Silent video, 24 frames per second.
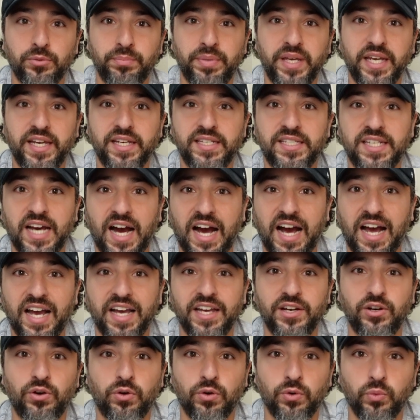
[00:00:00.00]
being
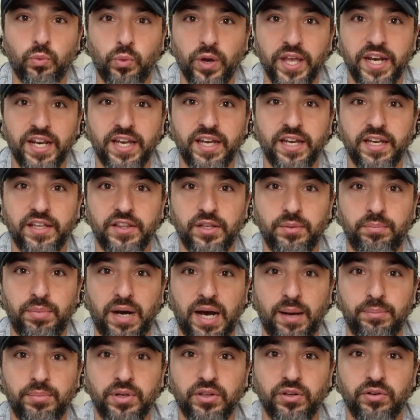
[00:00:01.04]
tied or winning in the
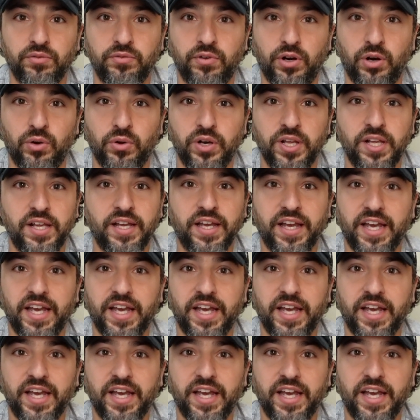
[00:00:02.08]
popular vote.